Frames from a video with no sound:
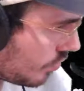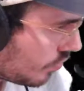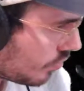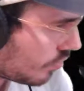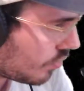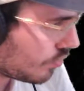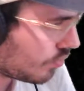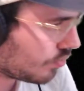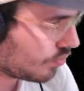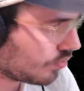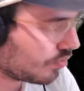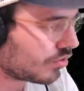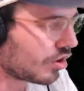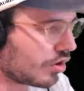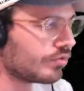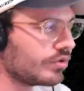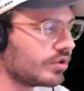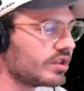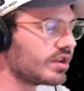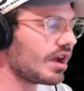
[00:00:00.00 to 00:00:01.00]
got really
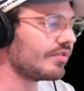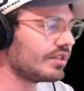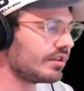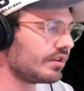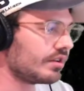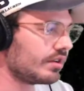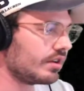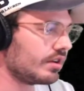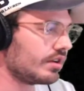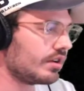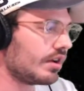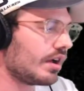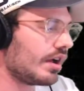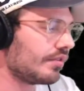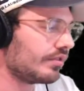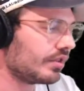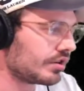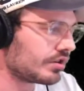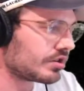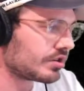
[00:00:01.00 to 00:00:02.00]
heavily into
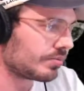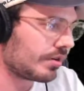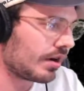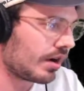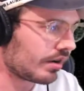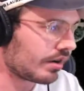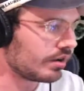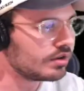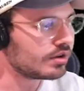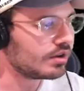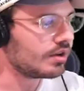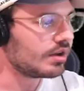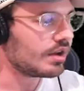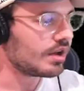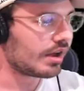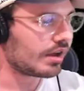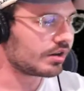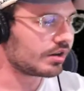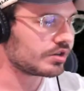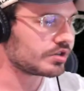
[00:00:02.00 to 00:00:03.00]
partying,
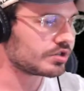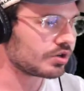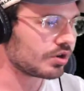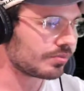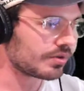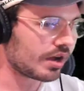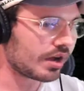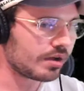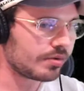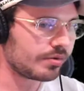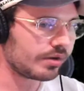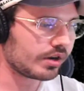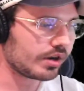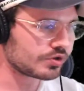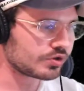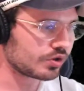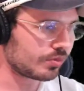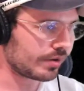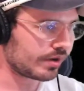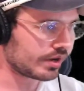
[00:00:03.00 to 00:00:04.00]
and I stopped gaming. I
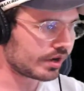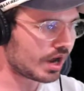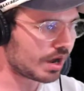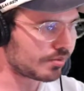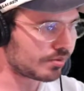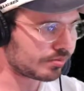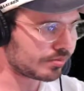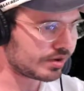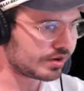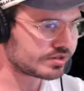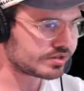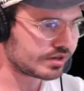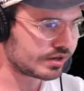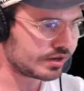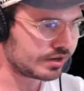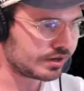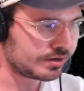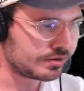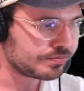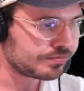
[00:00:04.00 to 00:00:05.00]
sold my gaming
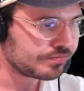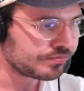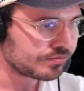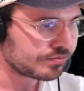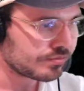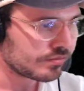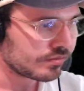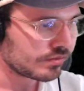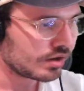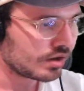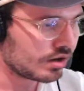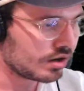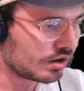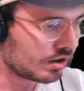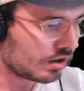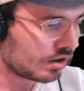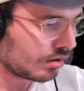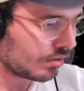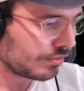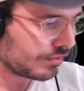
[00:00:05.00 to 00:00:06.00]
PC.
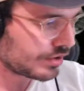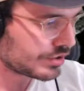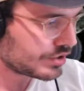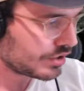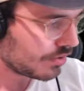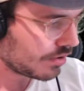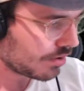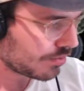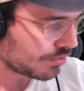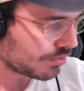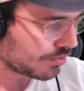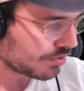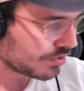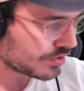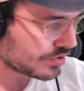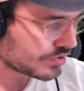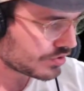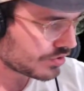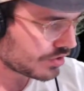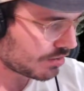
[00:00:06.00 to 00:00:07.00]
Actually, I might put a
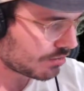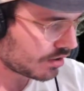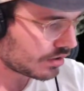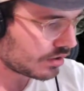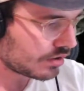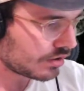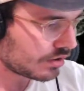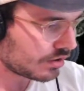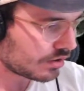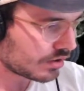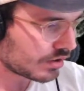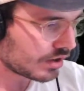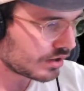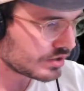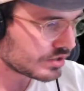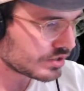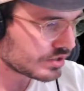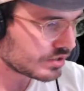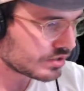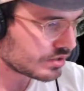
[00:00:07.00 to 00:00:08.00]
stream marker here in
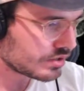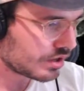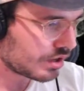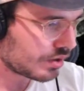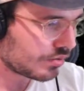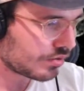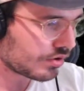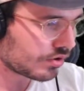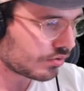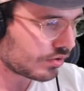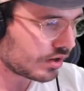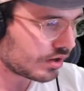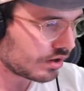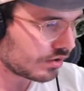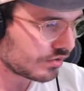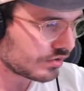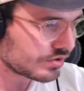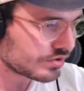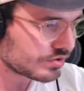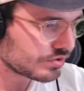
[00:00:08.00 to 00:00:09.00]
case I want to rehear
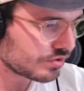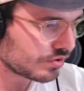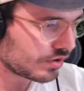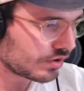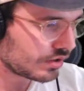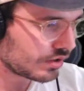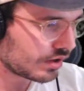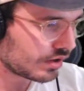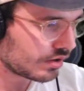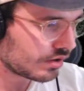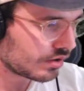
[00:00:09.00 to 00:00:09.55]
the story later.